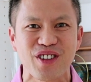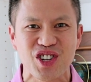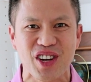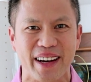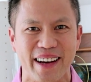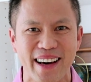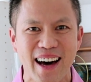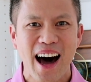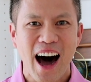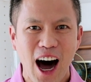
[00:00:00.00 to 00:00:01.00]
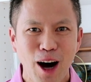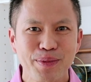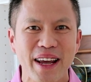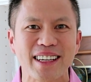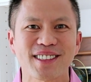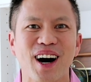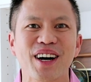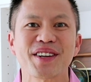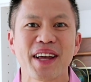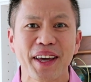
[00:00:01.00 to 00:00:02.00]
Vision updates
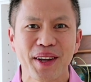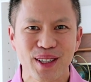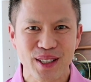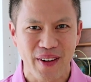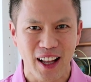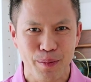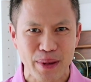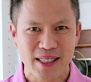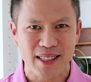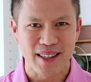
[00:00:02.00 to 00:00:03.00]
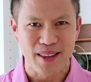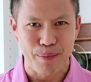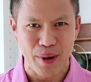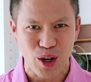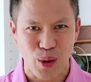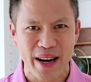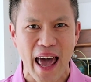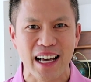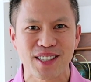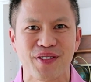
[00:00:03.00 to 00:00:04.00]
on technical developments in the Bitcoin
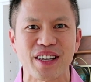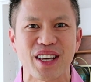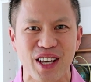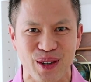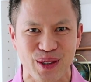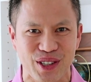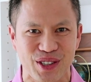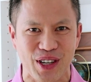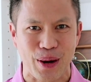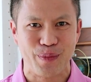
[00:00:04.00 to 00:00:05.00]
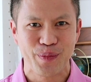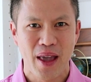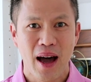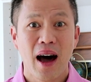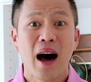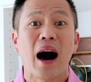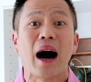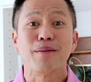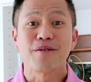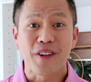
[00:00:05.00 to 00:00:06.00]
SV ecosystem.
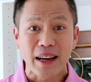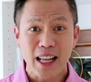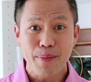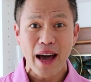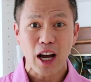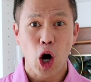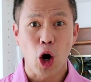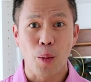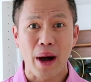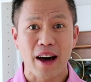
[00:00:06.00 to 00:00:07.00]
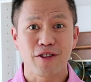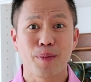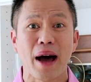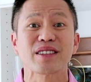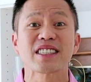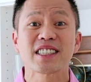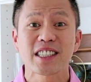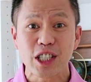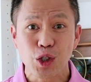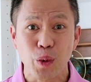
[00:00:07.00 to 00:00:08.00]
I'm finally back home after about
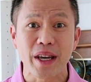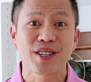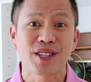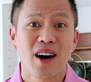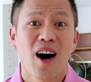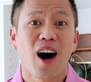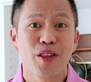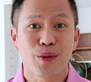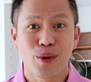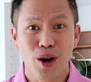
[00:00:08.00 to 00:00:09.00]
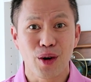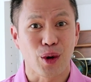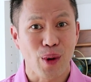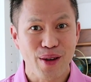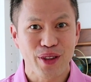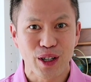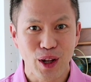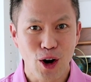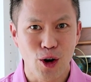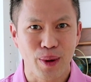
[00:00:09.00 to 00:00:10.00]
six weeks on the road around the
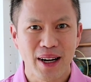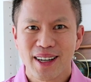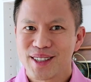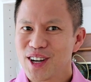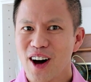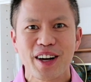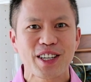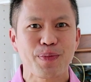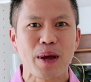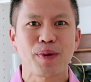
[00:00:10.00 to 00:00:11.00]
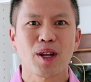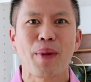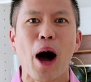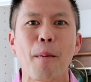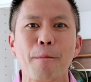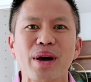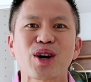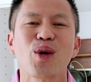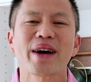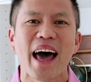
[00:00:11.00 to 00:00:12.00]
globe talking to people about
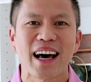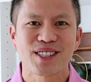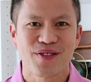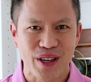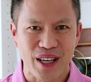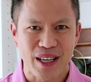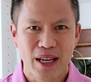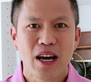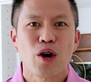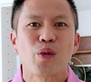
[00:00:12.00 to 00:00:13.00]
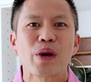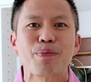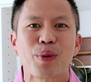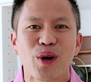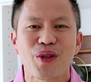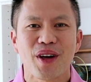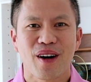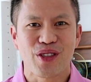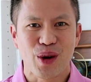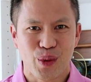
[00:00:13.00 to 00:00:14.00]
Bitcoin SV, rebirth
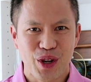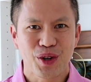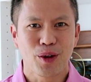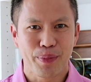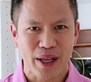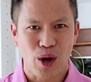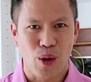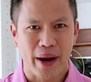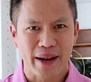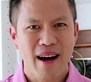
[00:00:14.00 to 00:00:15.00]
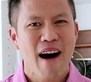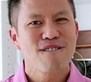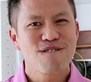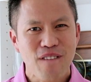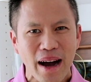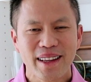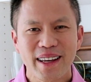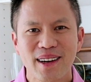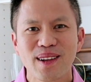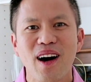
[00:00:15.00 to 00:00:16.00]
of the original Bitcoin,
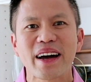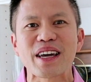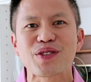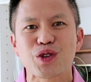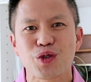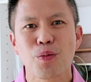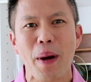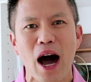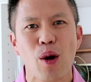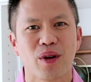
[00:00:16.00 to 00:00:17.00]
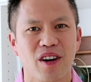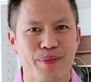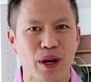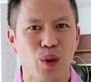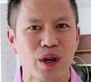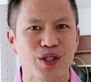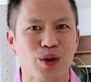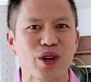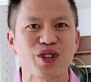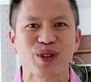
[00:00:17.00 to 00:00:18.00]
finally unlocking the true power of Bitcoin's
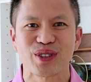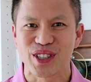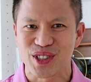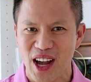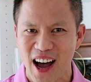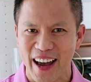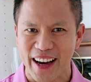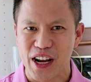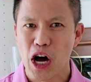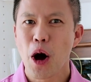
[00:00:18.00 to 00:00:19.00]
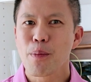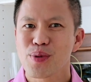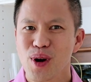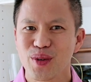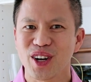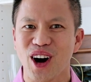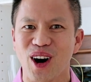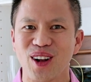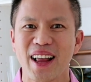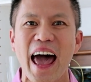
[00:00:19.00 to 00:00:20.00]
original design,
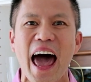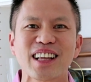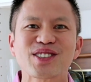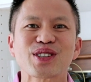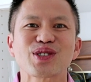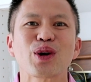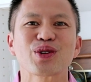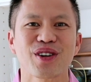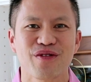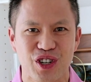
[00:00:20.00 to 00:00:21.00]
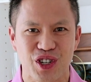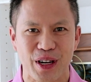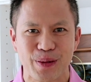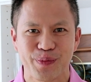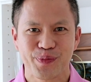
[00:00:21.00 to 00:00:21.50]
protocol, and Satoshi vision.